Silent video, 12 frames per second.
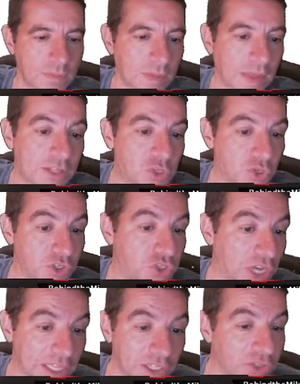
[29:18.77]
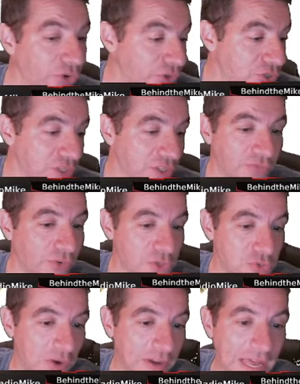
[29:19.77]
I took Jalen Hurts in the
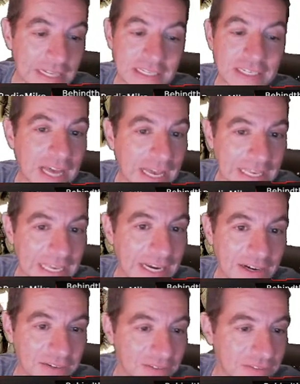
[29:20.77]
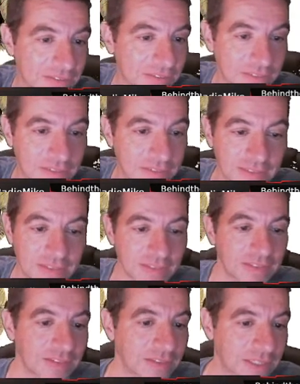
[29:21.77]
1st round. I did not care.
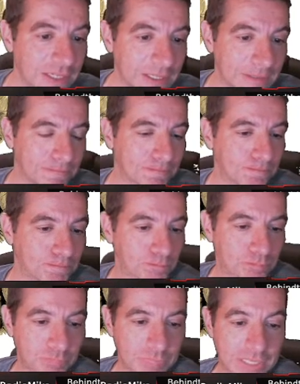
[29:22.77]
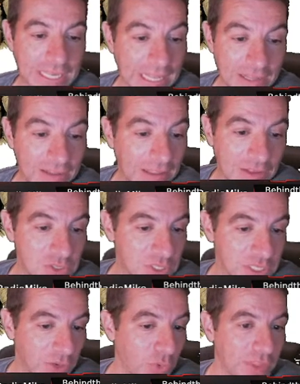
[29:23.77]
And I'll
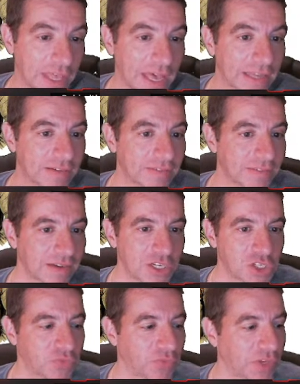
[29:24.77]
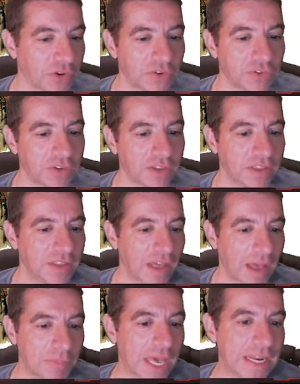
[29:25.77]
stick with that. I just figured
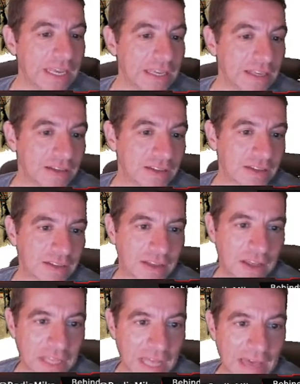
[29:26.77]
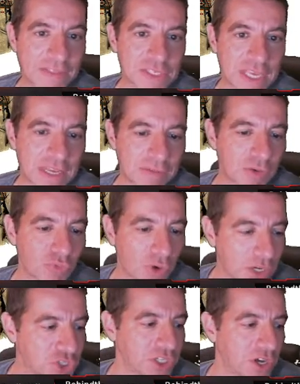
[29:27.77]
I'm getting a guy that's getting me
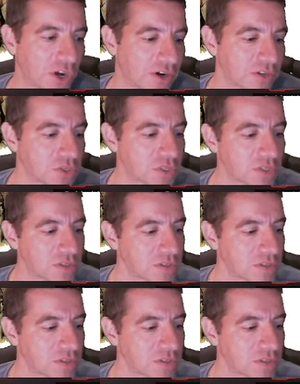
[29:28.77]
rushing yards.